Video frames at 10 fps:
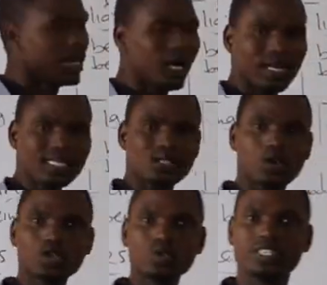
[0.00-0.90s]
let's
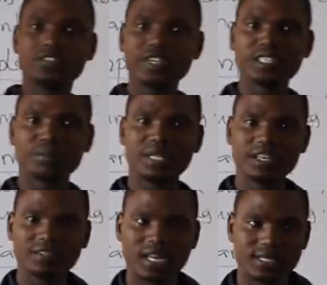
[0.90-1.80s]
go to different
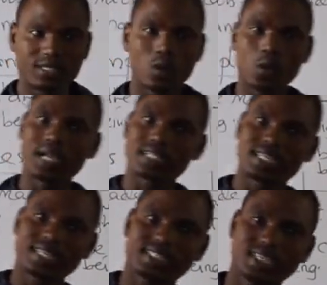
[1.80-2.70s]
behaviors or
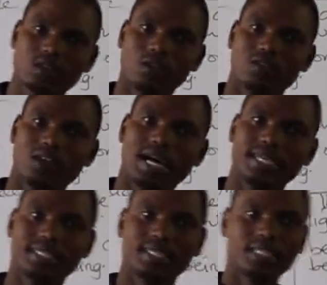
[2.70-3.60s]
characteristics of
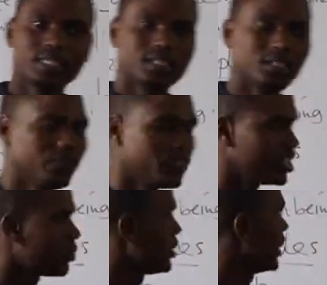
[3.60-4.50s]
light.
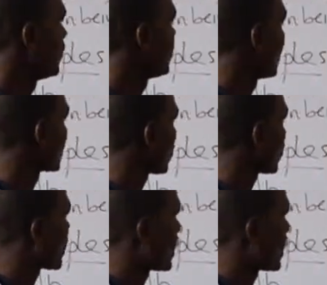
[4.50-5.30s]
Different behaviors or